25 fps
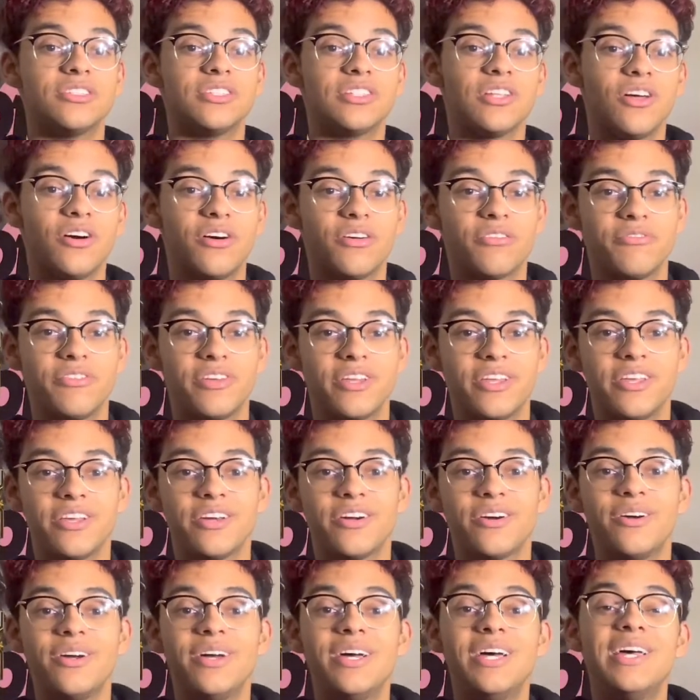long
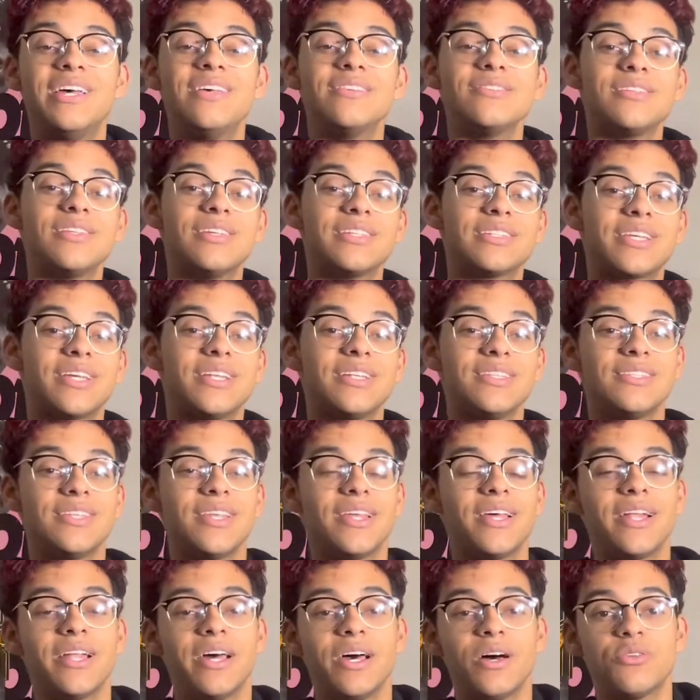video, so let's get into
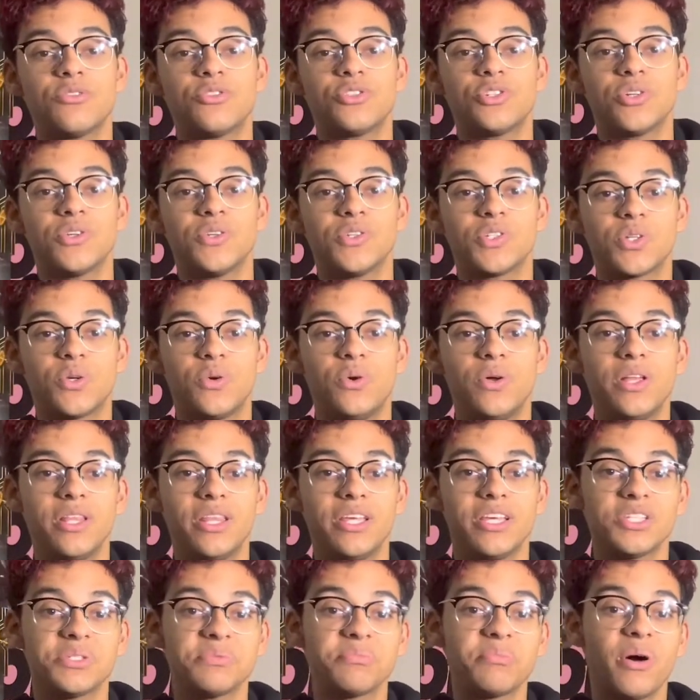that outro as quickly
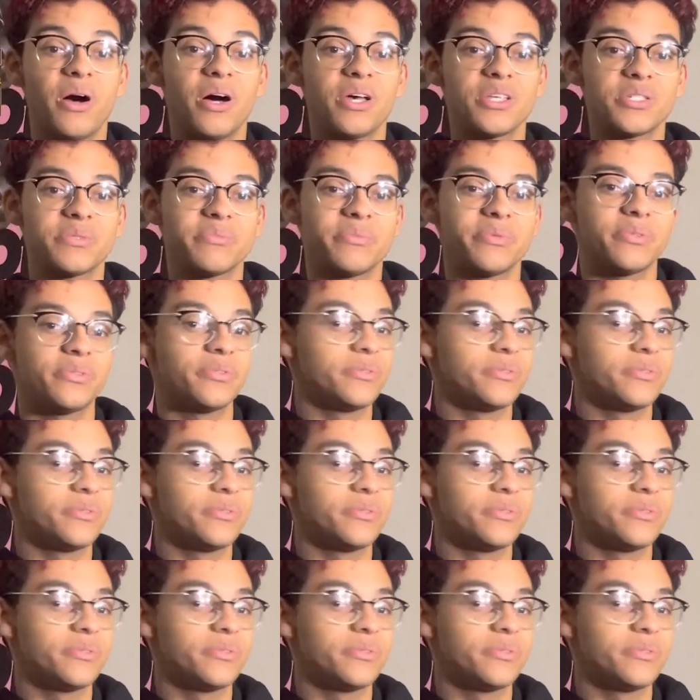as possible.